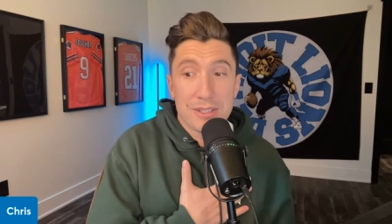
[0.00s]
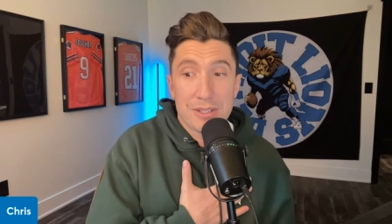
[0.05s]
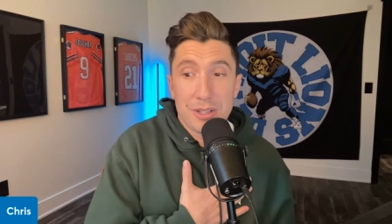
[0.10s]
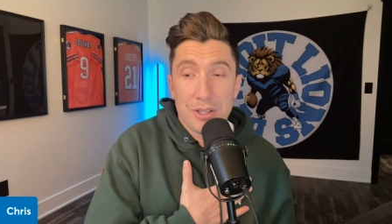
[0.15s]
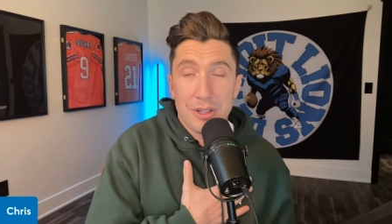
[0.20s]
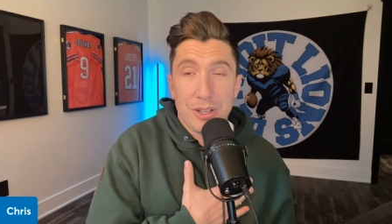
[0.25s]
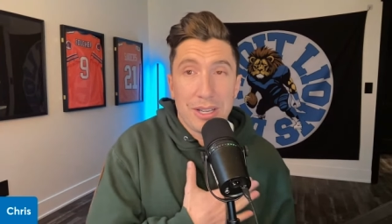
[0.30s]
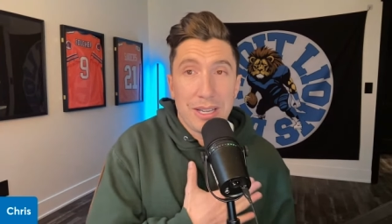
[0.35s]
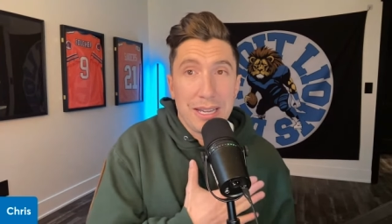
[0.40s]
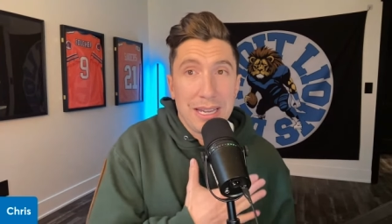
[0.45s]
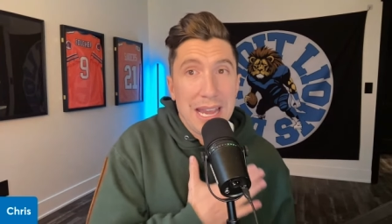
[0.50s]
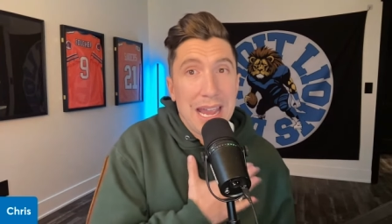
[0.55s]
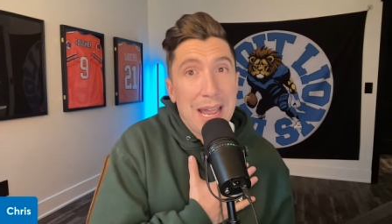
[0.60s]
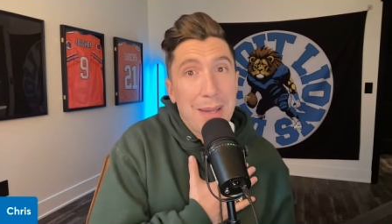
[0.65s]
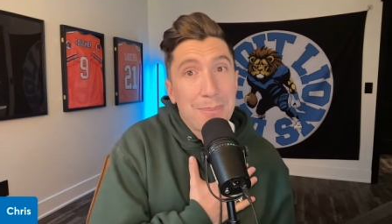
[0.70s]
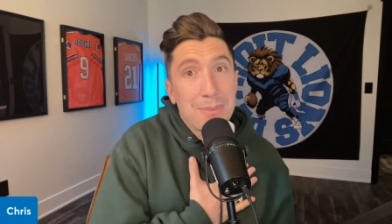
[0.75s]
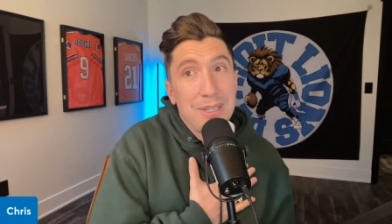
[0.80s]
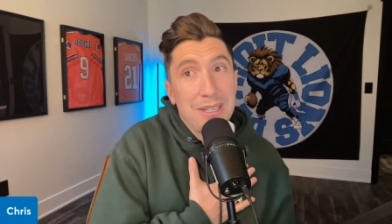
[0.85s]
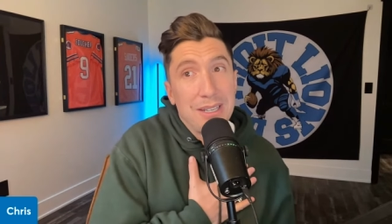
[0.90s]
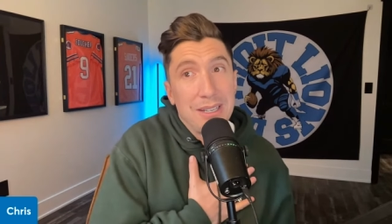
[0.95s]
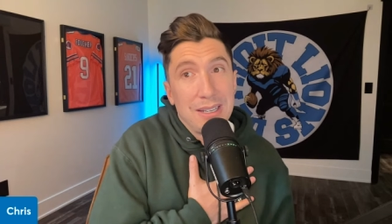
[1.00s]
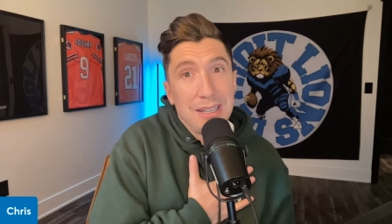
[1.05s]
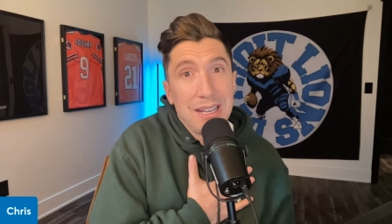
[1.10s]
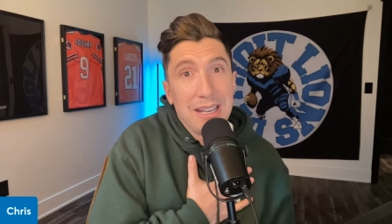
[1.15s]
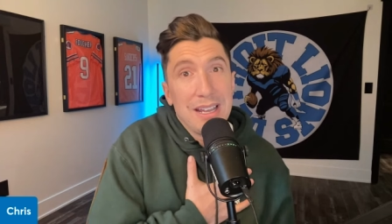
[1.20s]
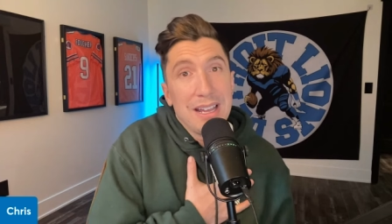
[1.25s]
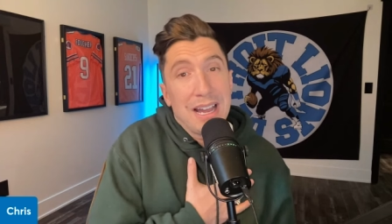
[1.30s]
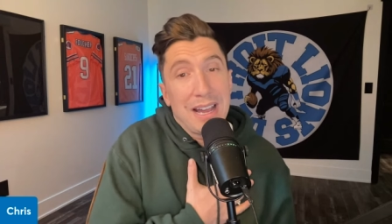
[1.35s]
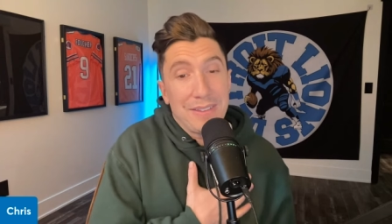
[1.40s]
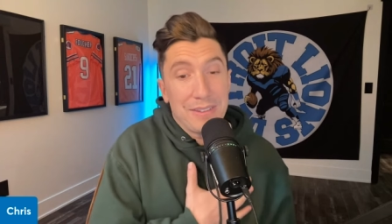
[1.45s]
So you're like a captain
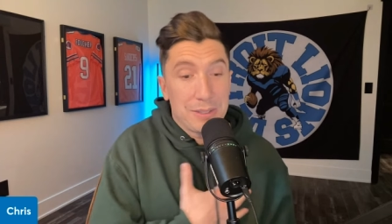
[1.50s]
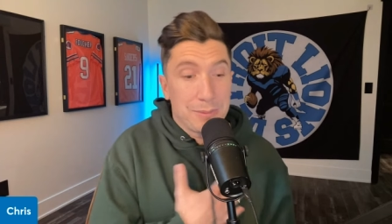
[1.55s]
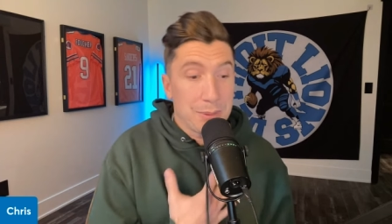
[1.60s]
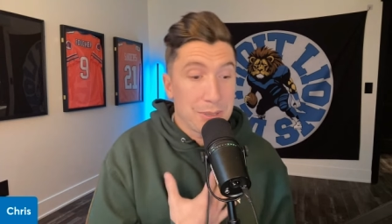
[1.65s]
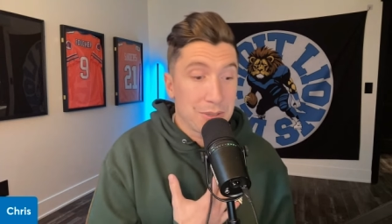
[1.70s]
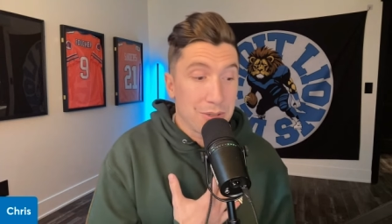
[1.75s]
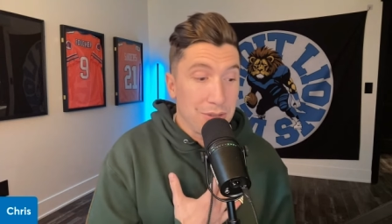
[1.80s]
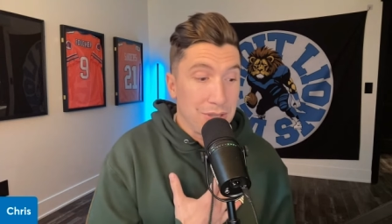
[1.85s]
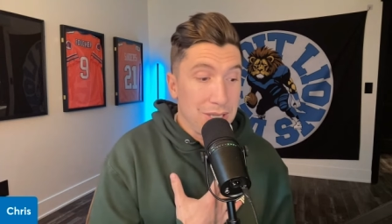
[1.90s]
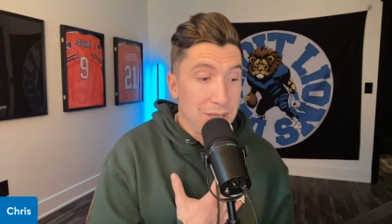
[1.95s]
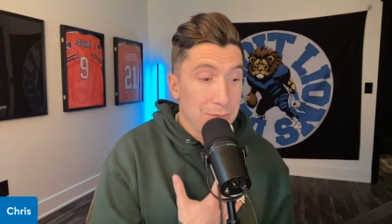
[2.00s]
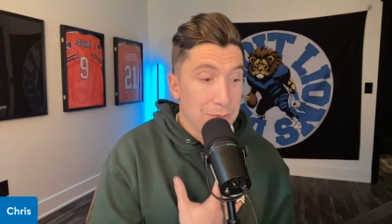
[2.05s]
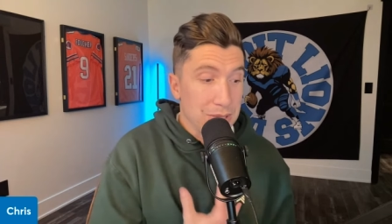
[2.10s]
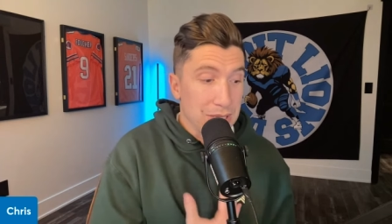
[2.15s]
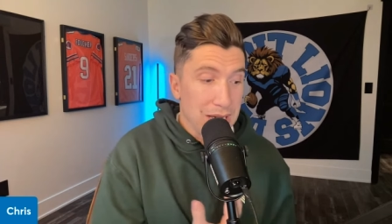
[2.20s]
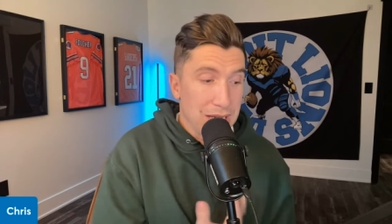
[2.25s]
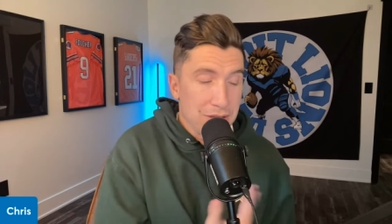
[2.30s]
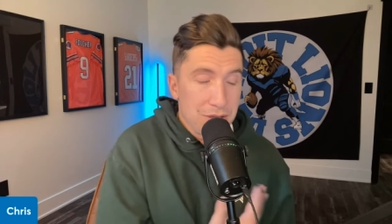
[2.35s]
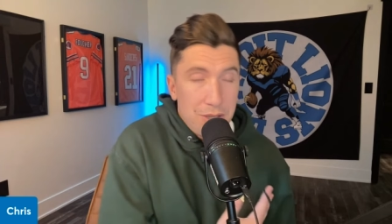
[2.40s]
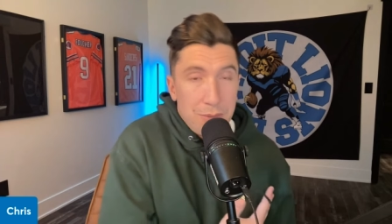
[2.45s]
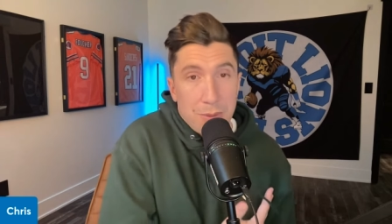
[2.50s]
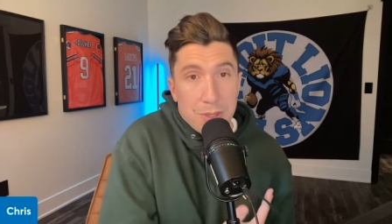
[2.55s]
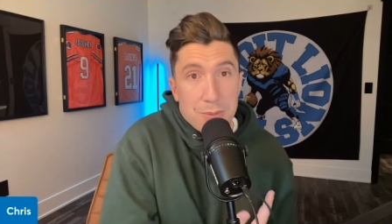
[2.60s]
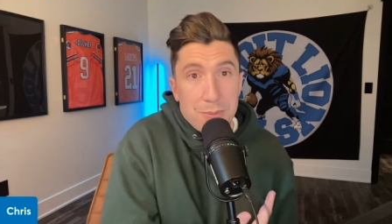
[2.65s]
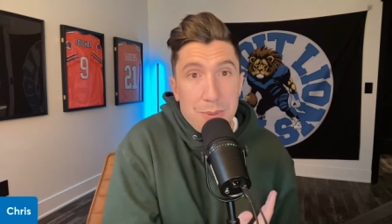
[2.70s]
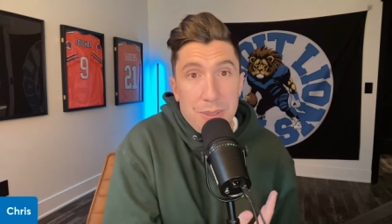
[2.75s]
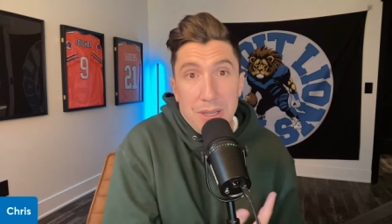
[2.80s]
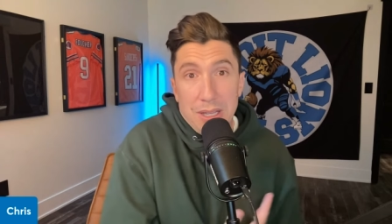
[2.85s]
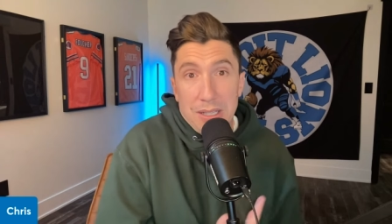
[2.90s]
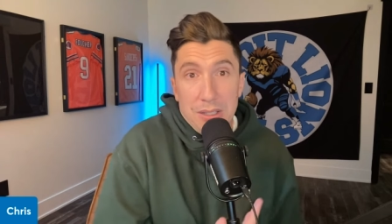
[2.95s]
on the special team side. So you must
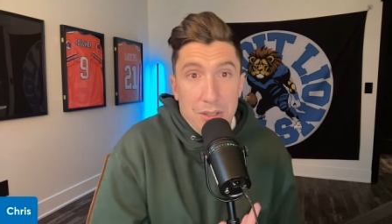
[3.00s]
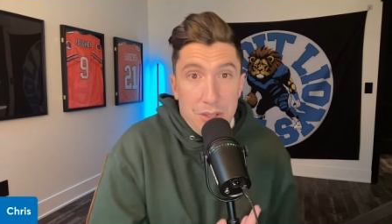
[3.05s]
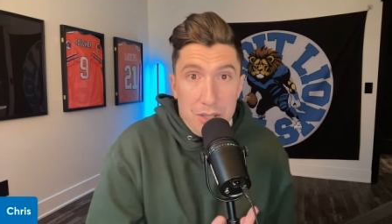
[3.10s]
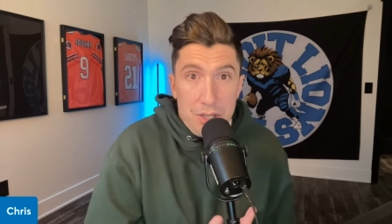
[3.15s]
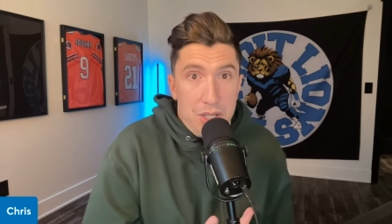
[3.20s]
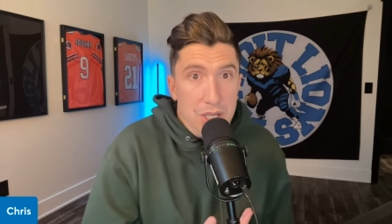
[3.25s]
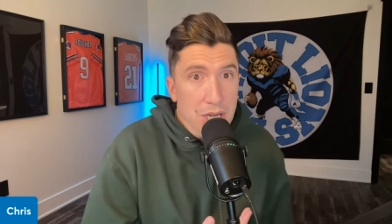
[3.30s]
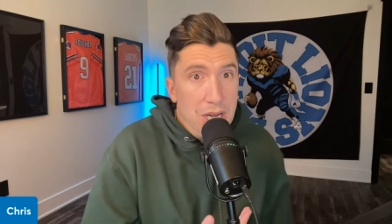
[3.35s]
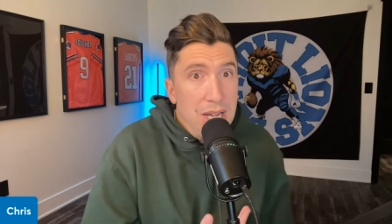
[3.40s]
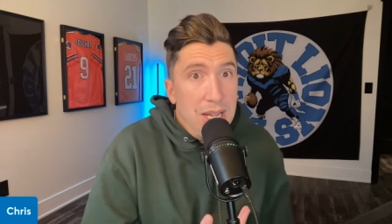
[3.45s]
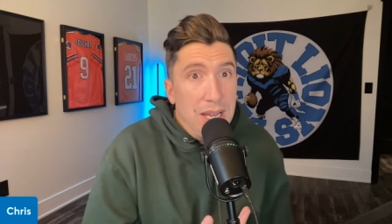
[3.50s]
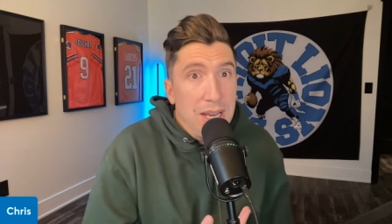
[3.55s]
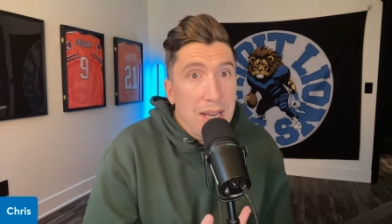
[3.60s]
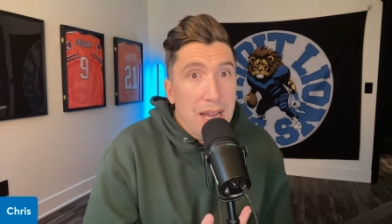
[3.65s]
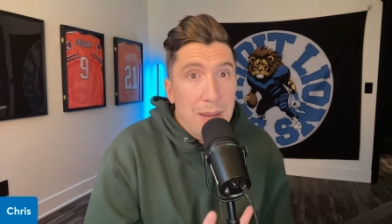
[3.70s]
be like legit.